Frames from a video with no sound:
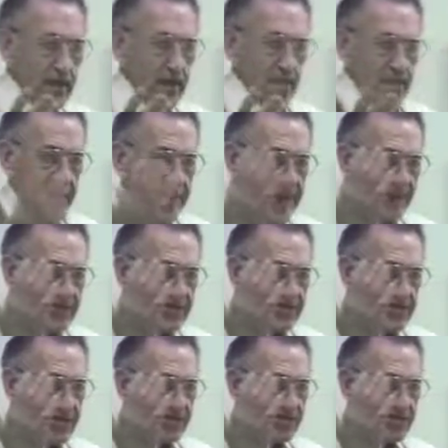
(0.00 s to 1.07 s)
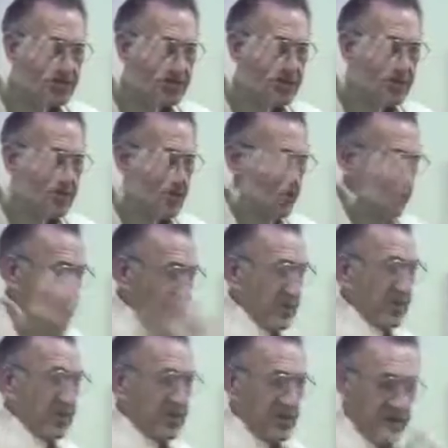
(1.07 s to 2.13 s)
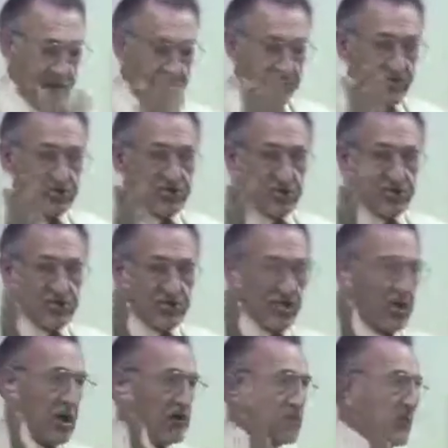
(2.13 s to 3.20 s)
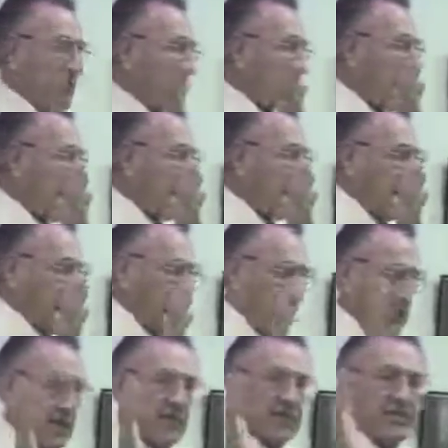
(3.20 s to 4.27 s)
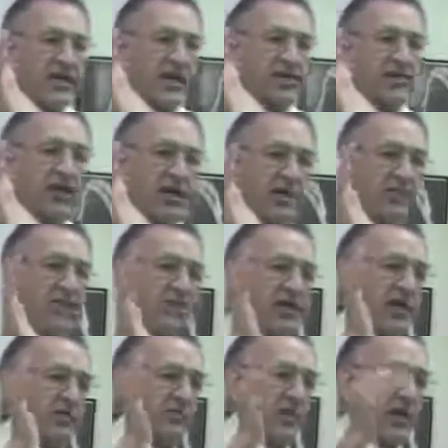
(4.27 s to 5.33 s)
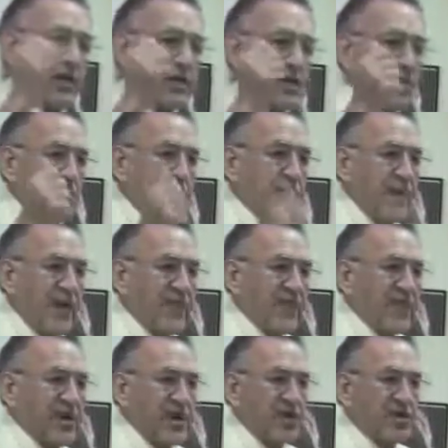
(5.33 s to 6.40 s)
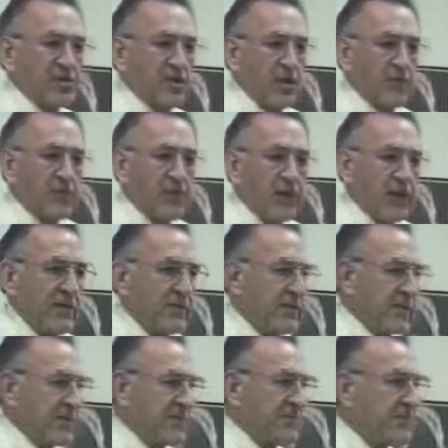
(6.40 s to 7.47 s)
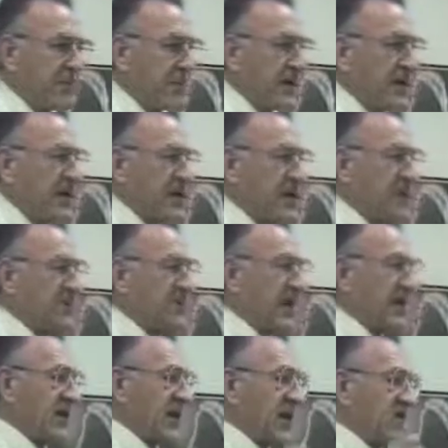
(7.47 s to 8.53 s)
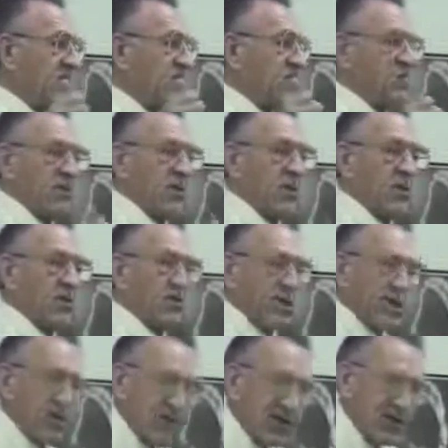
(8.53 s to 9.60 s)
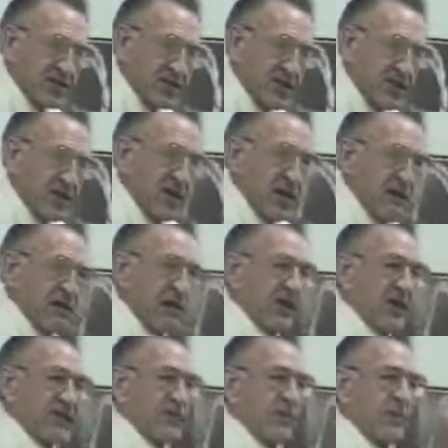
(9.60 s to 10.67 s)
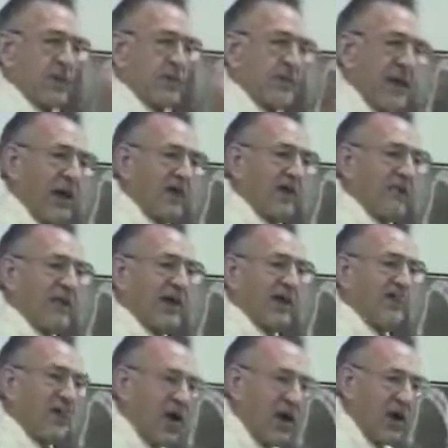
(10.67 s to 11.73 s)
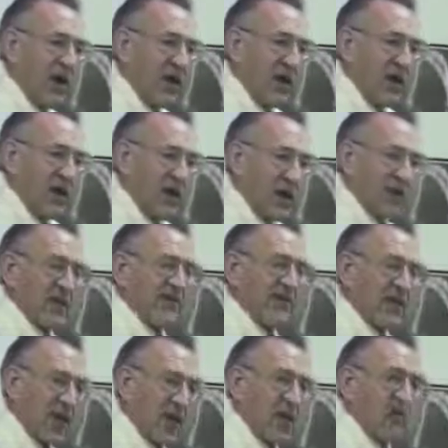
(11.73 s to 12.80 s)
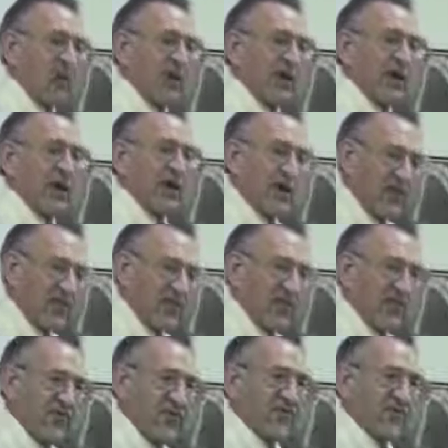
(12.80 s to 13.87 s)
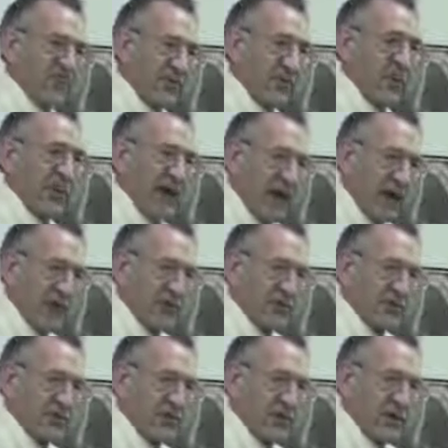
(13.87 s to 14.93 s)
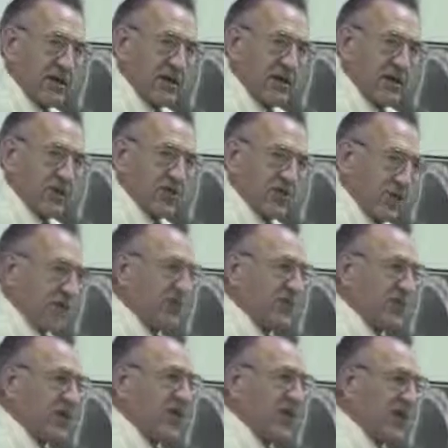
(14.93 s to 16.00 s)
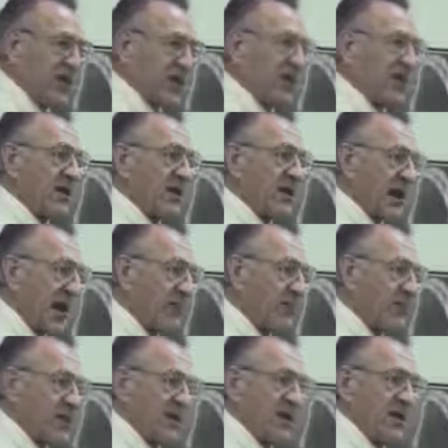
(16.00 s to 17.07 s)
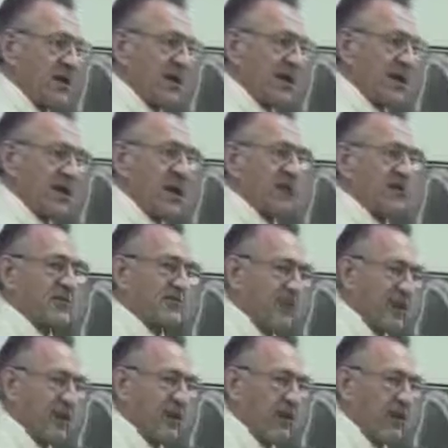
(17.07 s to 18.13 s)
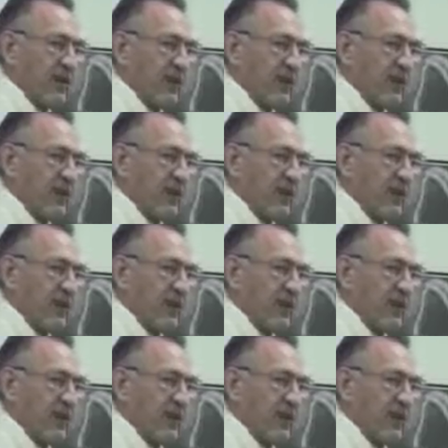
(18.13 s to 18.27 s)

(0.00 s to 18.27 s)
And the captain said, I'm sorry, Brother Mueller, because the captain was a Christian also. And he said to him, He said, You will never get to your appointment, he said, as you requested, because we are bound by fog, and the fog will not lift for so many hours. And George Mueller said, Captain, let us pray.